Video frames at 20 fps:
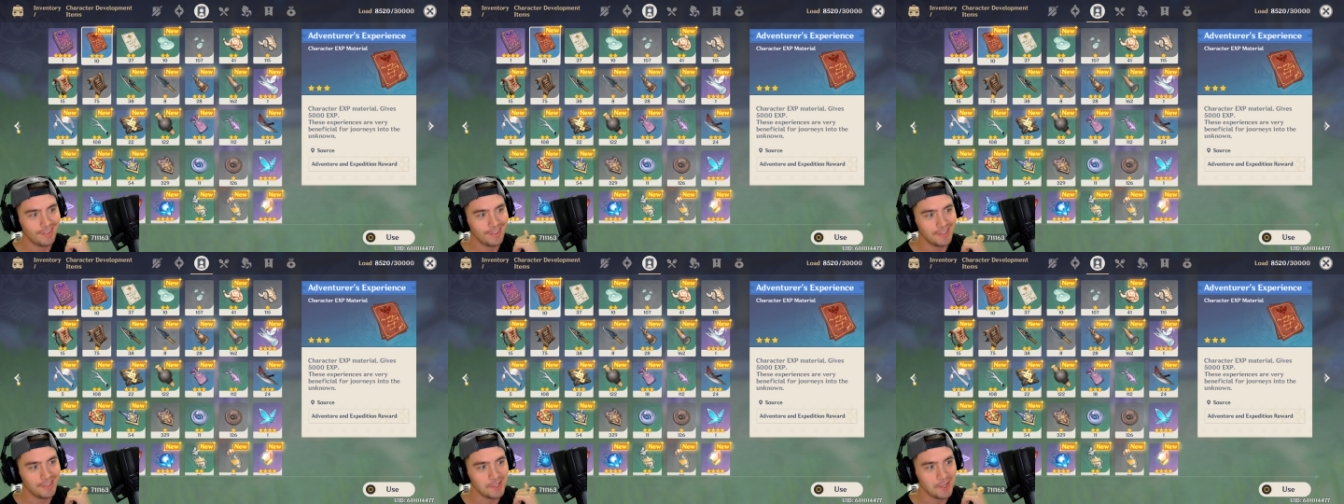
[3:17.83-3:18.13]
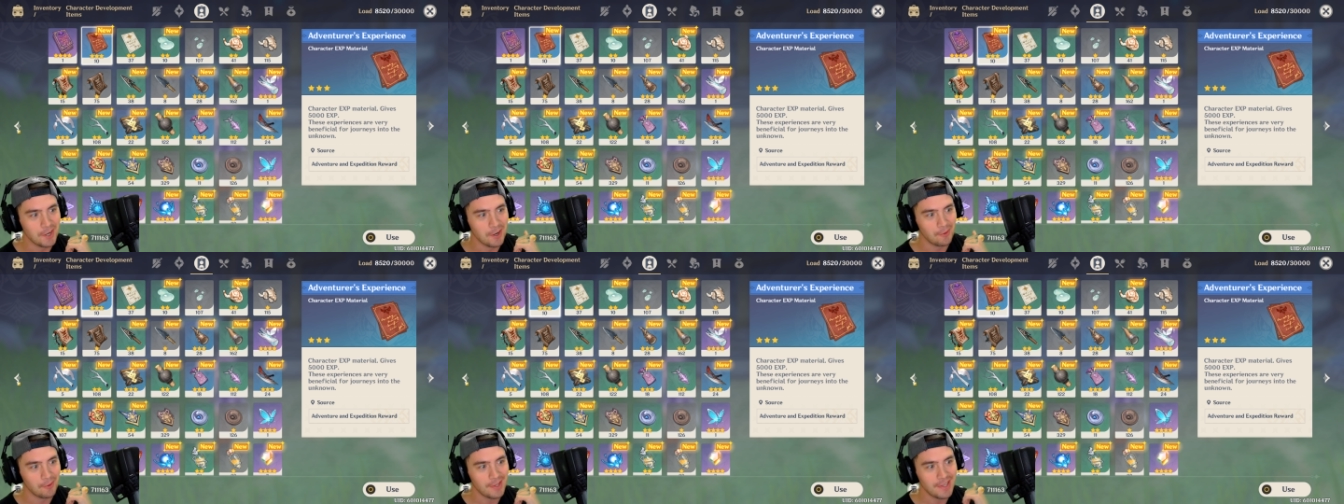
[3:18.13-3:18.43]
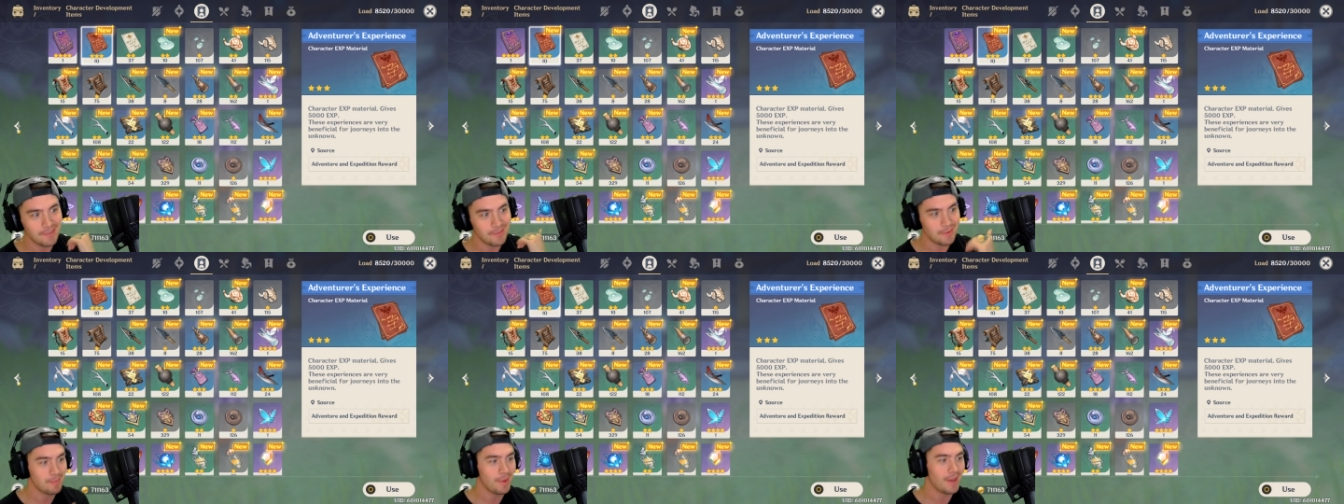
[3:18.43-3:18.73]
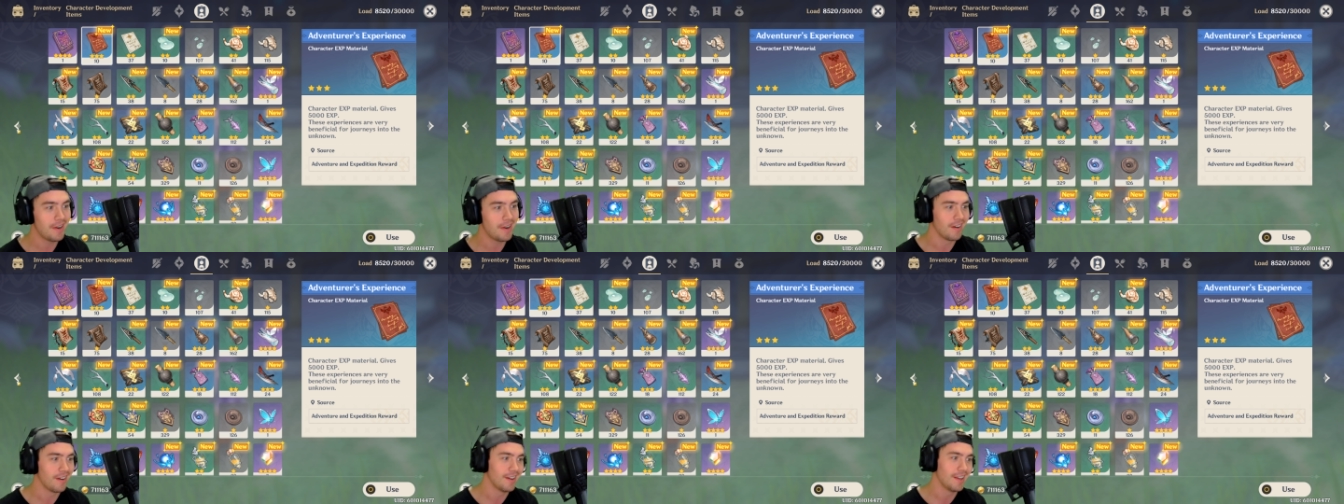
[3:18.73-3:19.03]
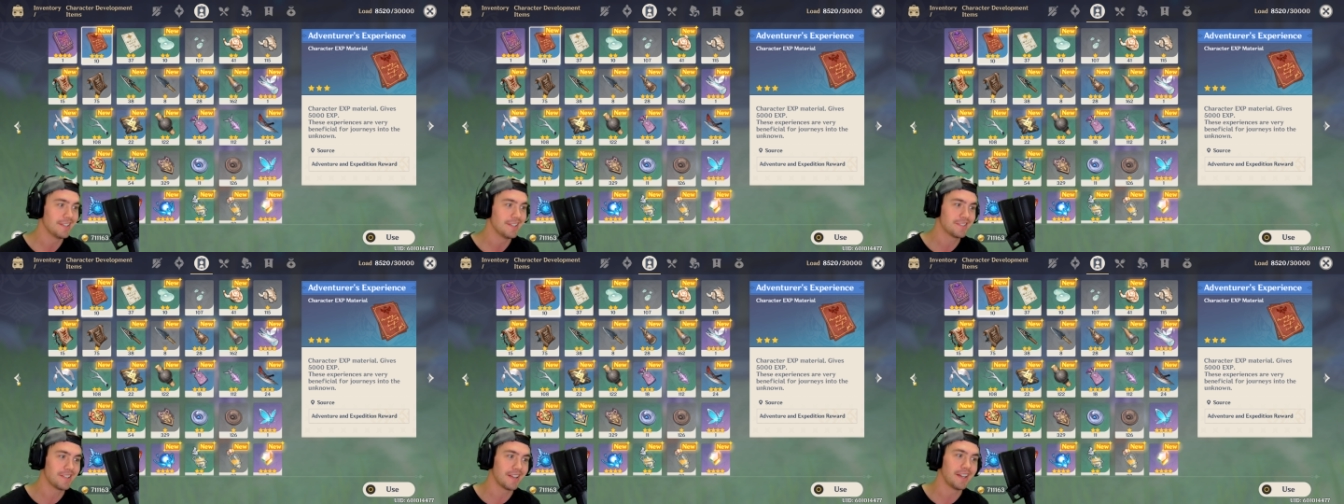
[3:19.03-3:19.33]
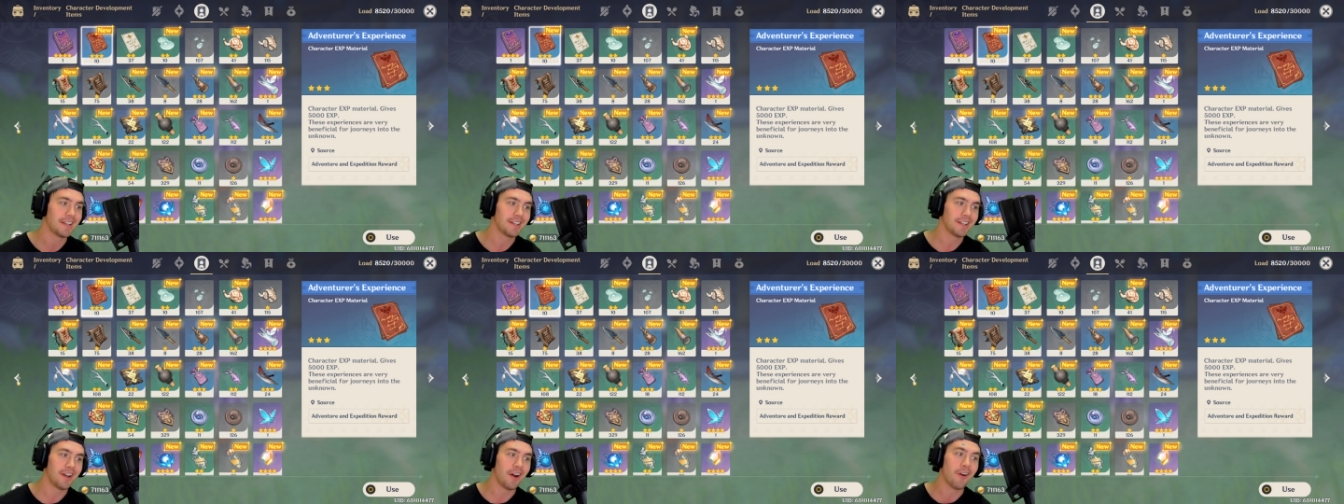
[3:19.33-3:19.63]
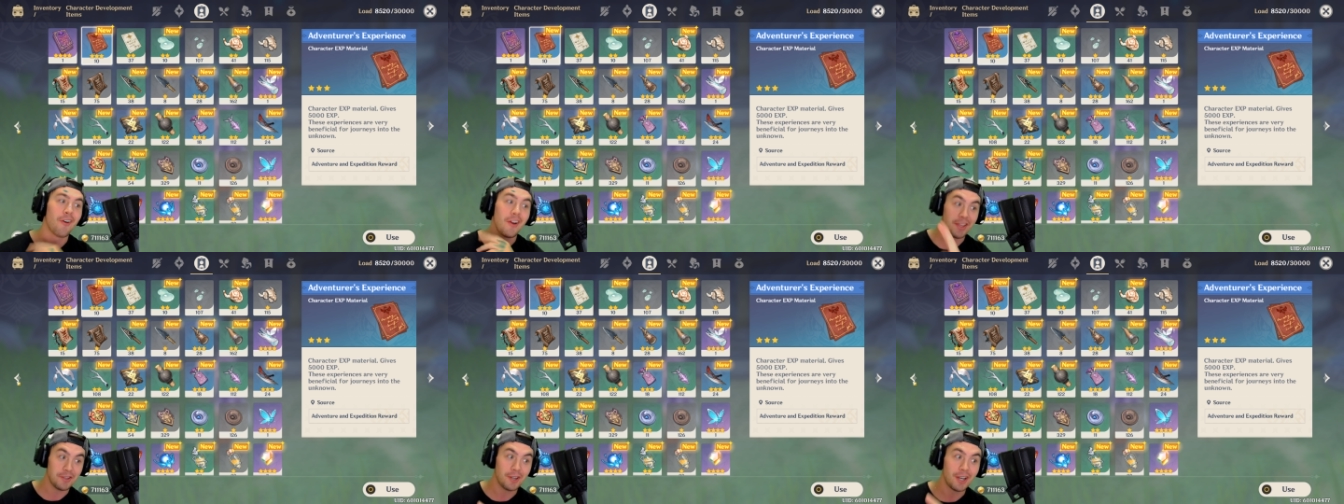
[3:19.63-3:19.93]
you know, even better, it's like, all
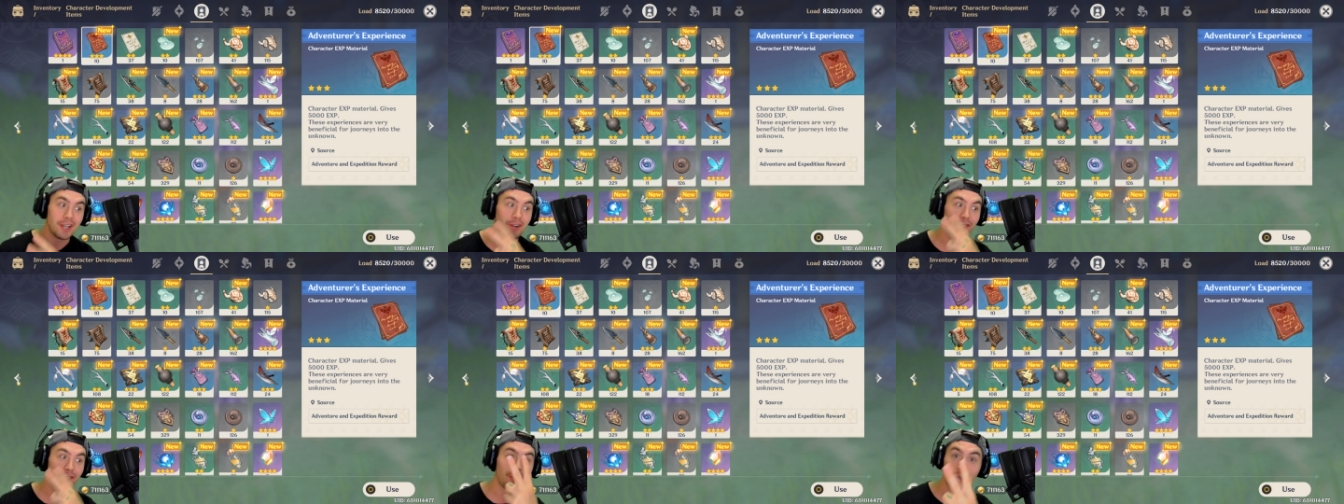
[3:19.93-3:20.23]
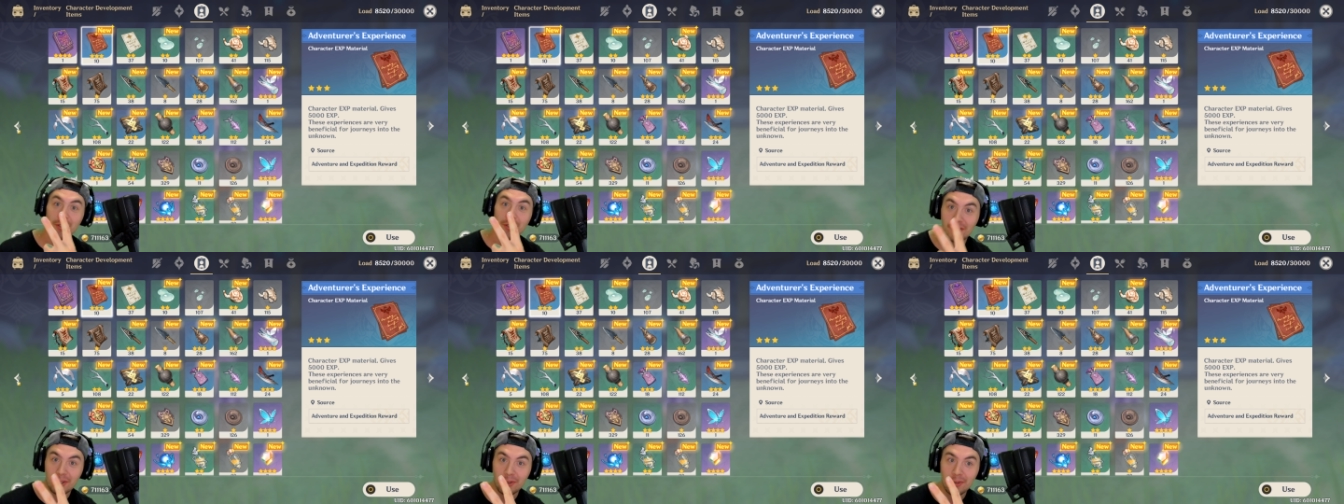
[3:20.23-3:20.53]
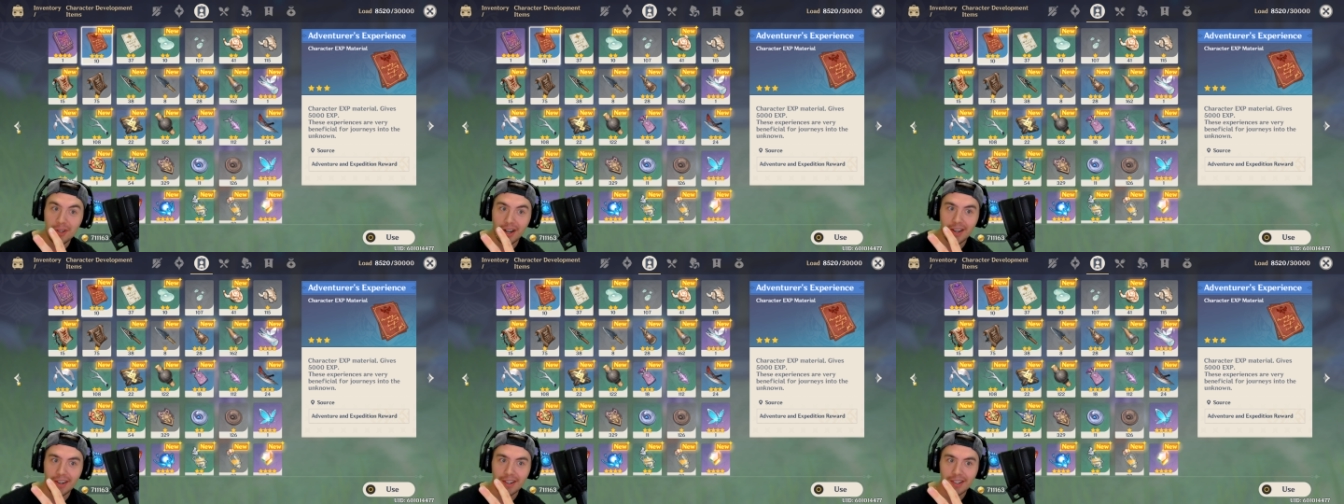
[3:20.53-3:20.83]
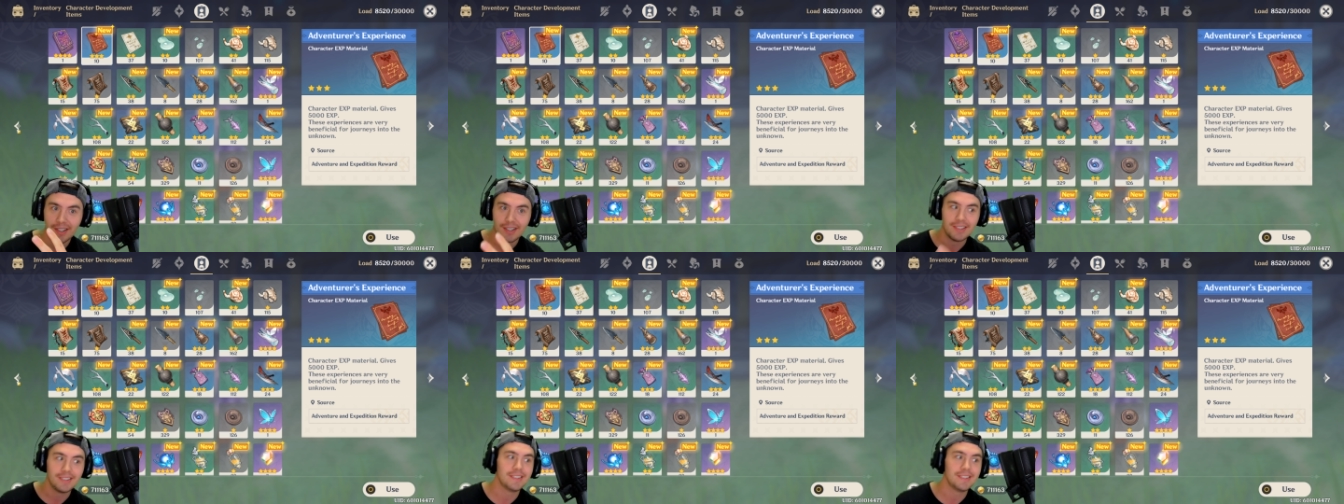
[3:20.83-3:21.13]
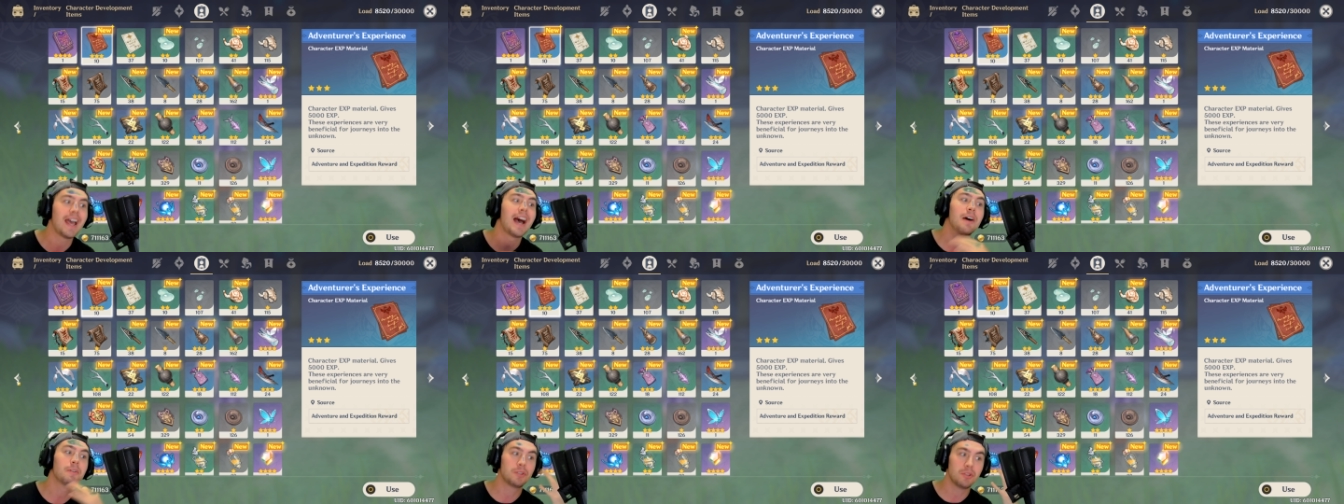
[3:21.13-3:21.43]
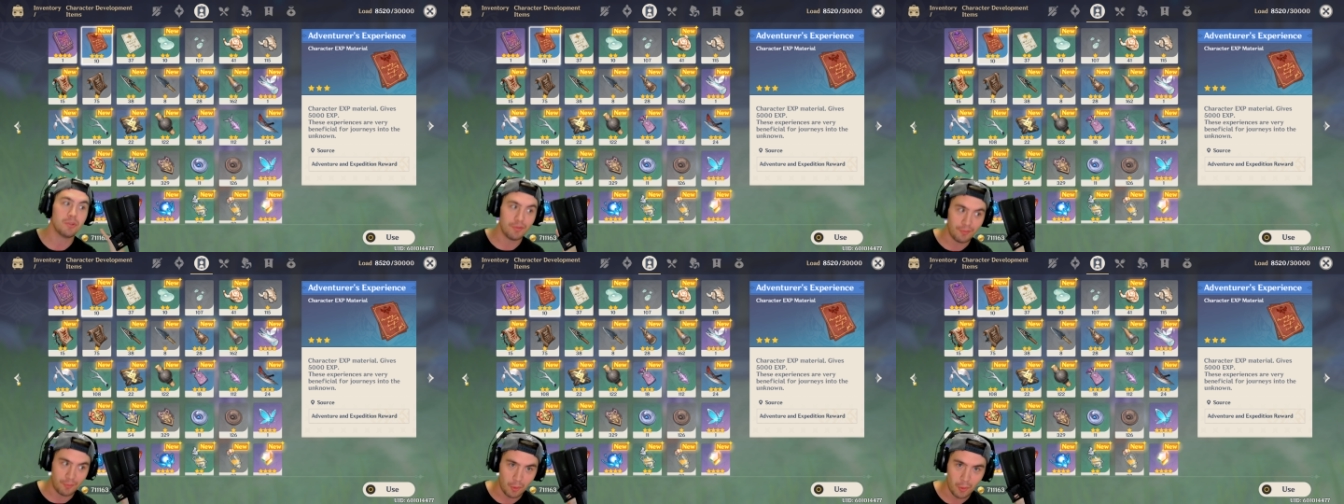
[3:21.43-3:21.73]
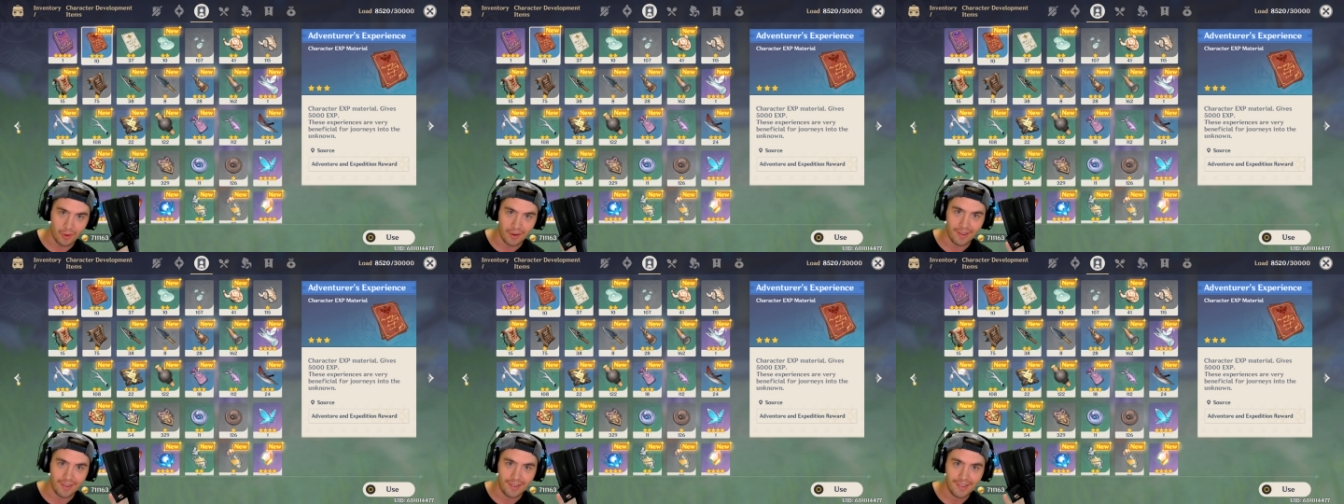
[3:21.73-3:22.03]
right, you got your first two done, now do
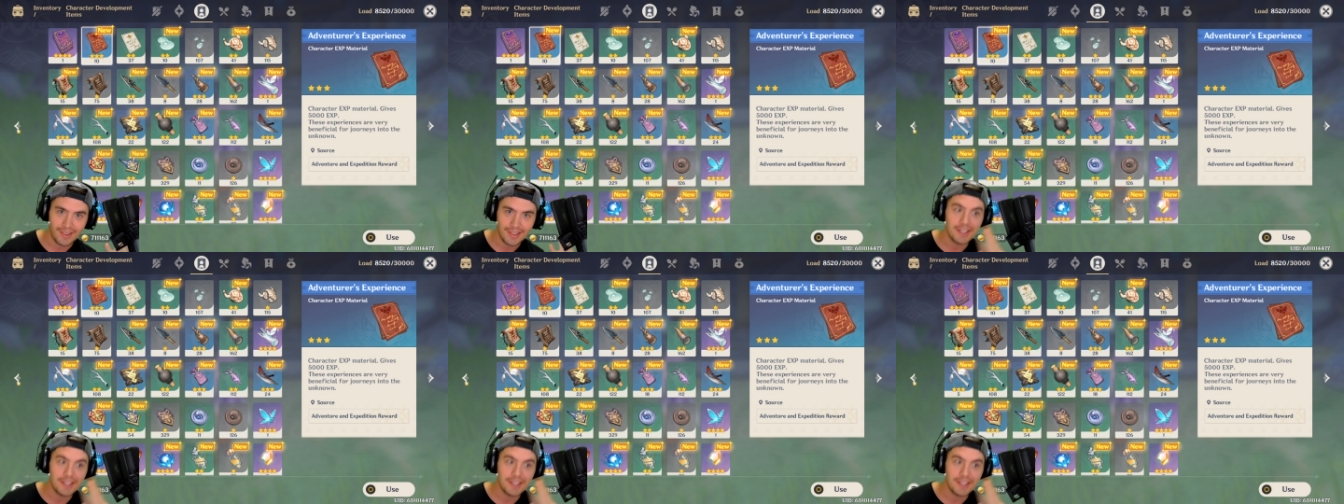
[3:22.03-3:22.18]
four.